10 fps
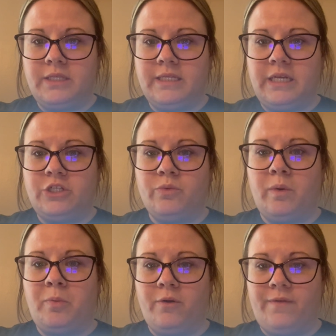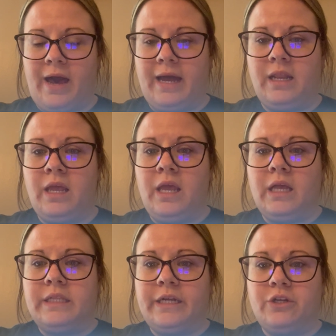The teacher will provide
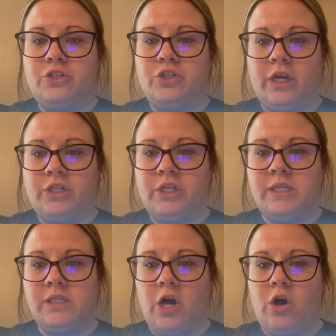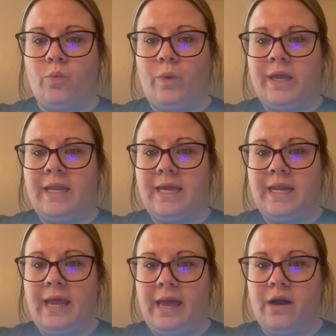clear instructions on when
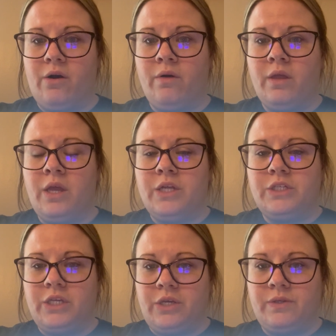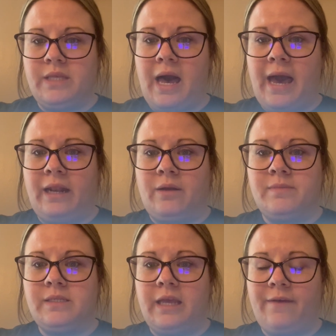and how to use the
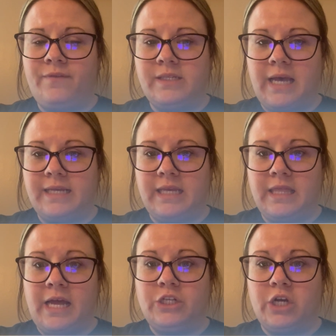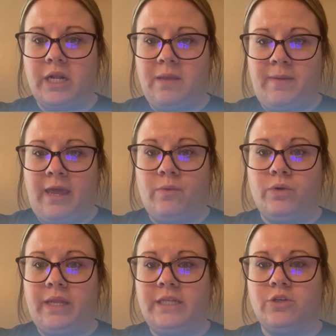items, emphasizing that Johnny B
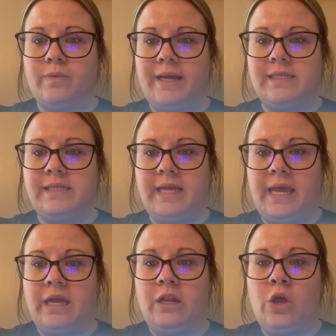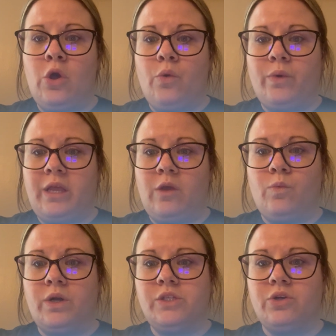will need to raise his hand when he
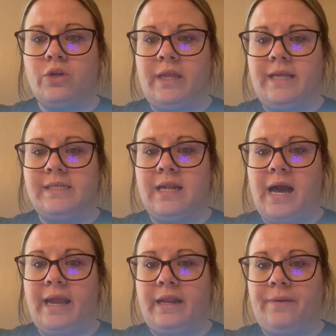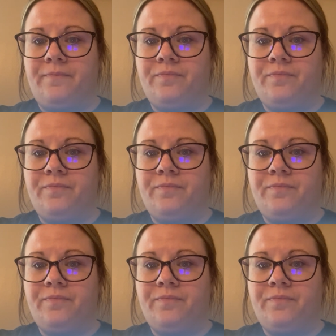wants or needs an item,